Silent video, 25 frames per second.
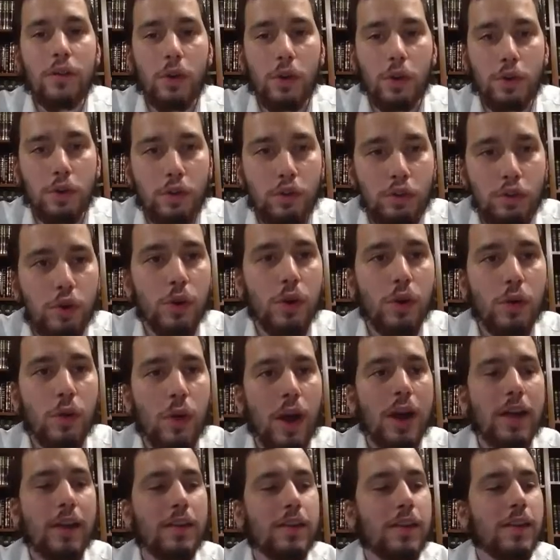order to do it
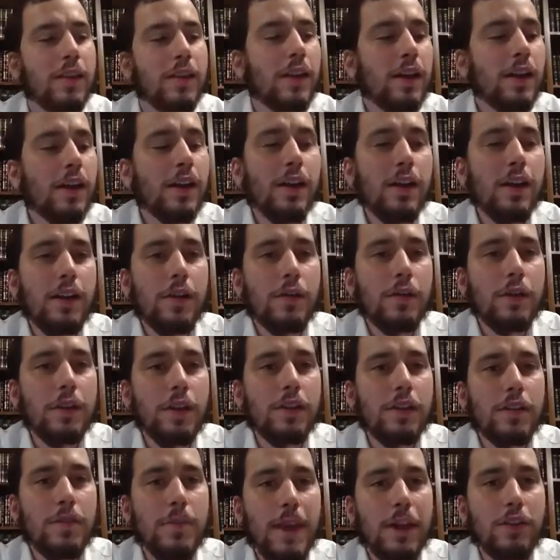right, we
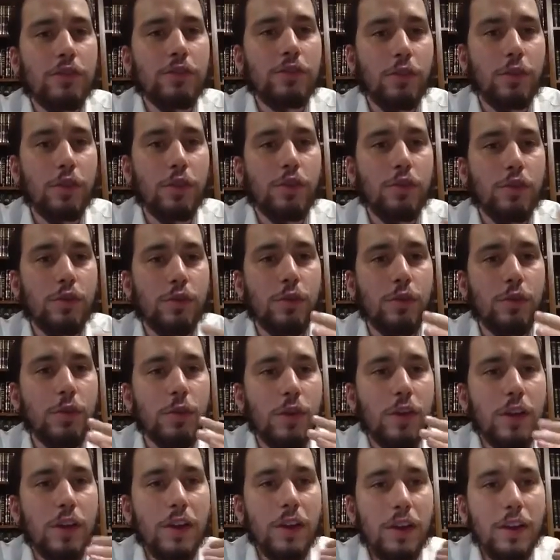need to make sure
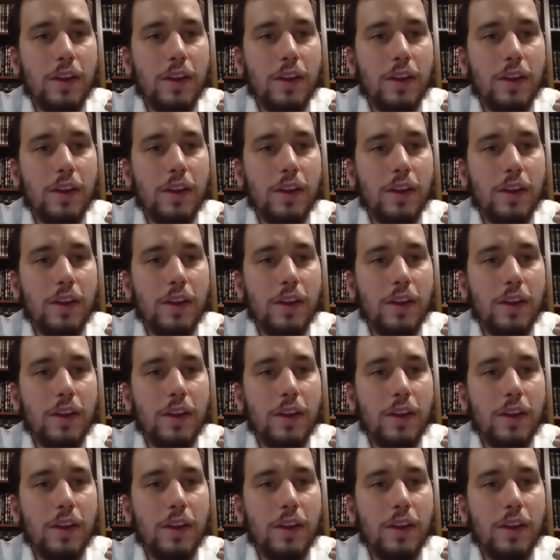to